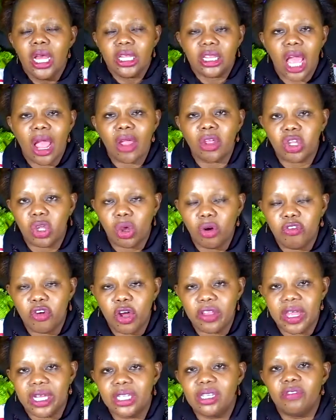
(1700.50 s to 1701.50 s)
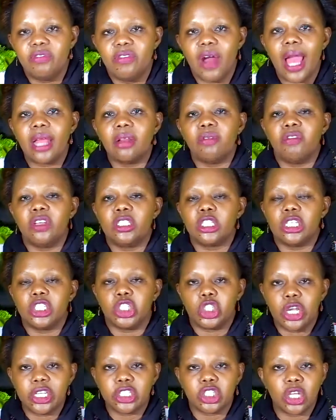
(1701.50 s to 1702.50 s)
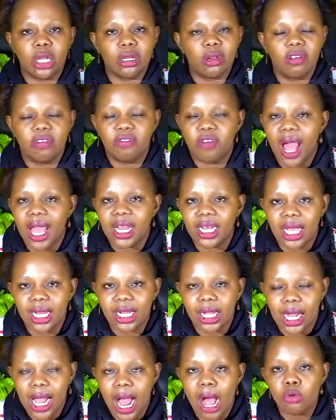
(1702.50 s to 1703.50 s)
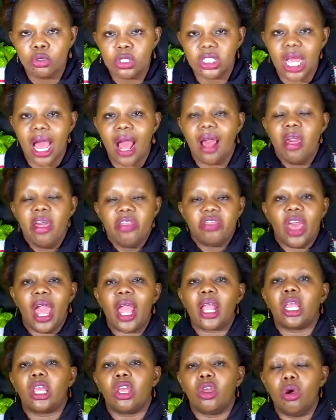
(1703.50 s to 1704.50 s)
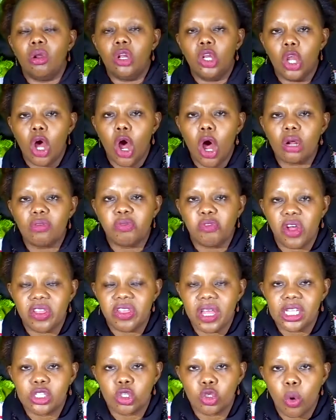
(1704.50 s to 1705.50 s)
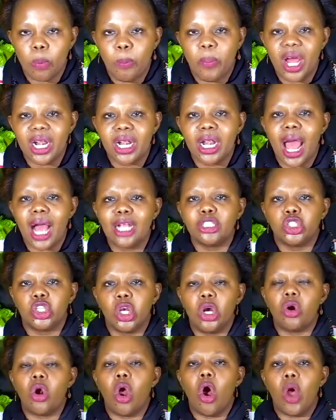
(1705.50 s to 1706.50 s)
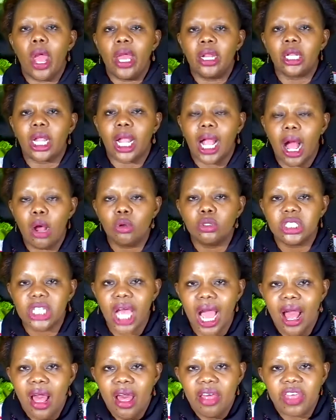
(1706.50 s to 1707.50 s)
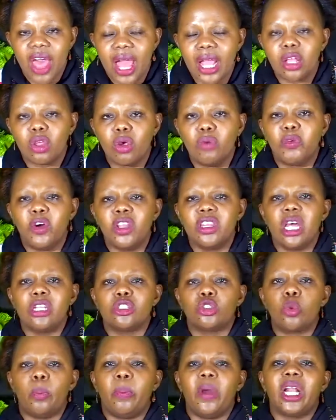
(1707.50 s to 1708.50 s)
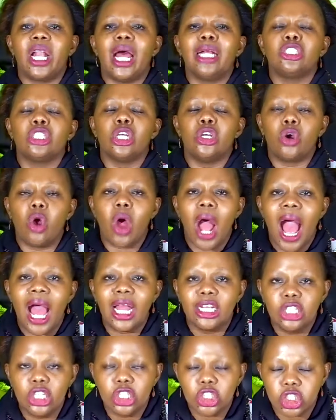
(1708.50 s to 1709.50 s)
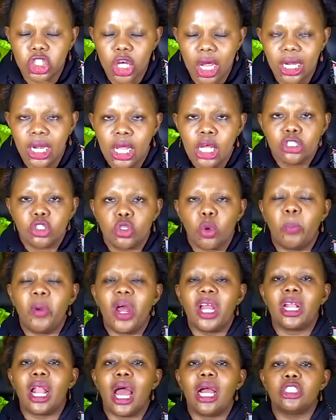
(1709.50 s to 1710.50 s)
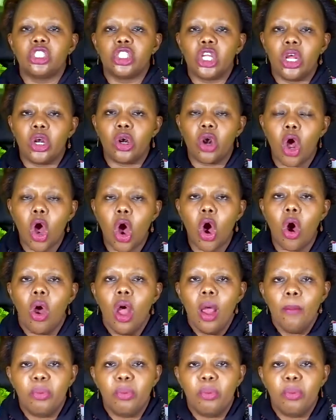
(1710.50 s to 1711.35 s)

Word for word: Thank you for the divine visitation, divine encounter. Thank you, Lord, for the supernatural encounter. Thank you for the supernatural addition, supernatural